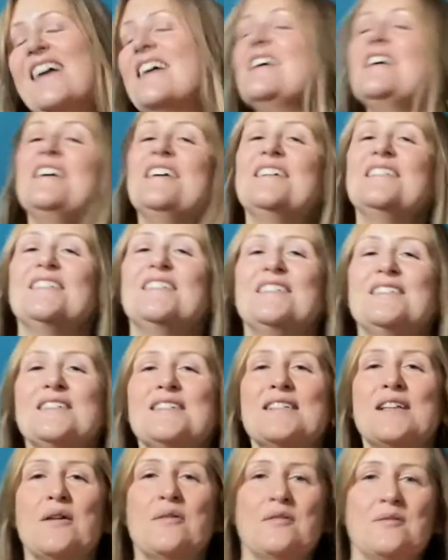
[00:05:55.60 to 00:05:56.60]
And then
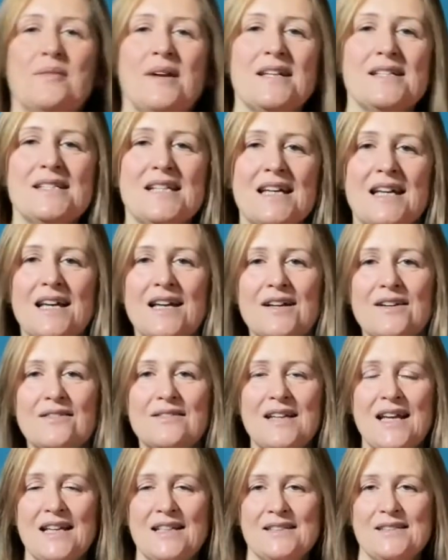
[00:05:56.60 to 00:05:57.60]
just coming back down,
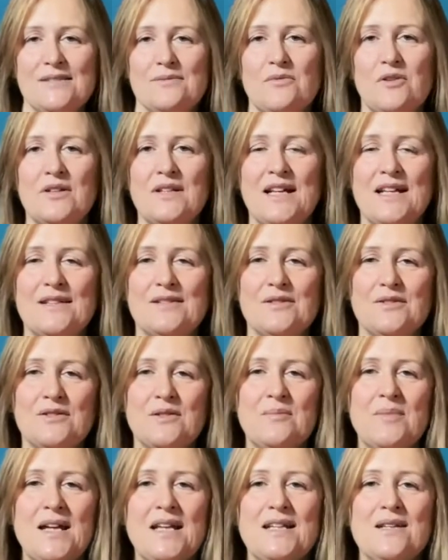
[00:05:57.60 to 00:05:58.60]
one hand on the
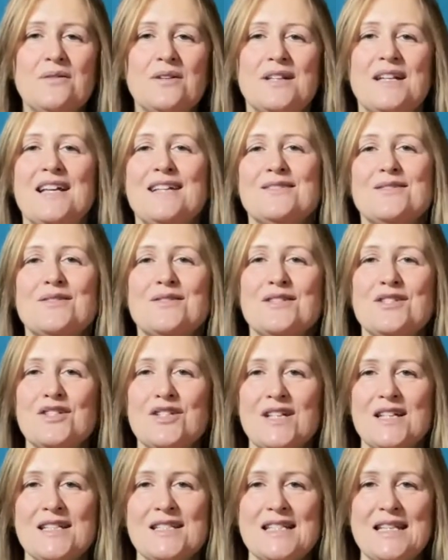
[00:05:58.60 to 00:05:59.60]
belly, one hand on the
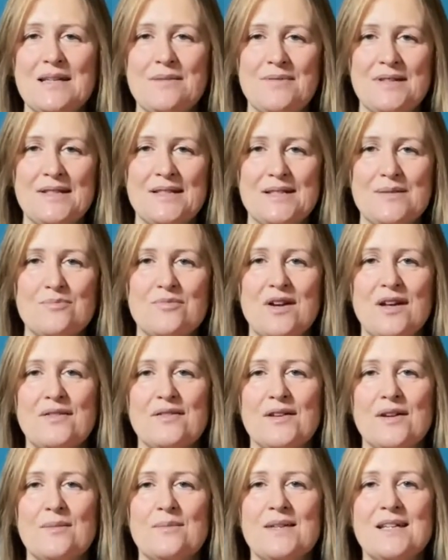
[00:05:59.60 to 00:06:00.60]
chest, keeping this breath
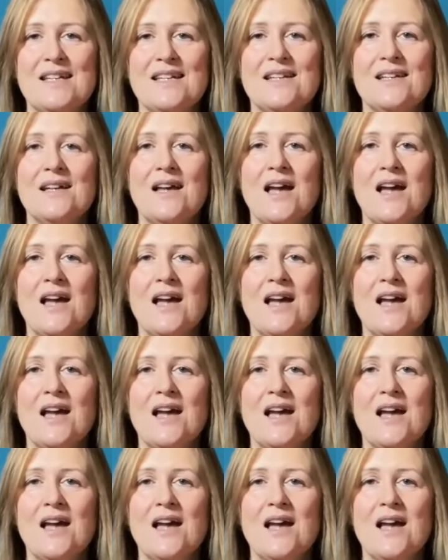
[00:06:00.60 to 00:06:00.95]
coming.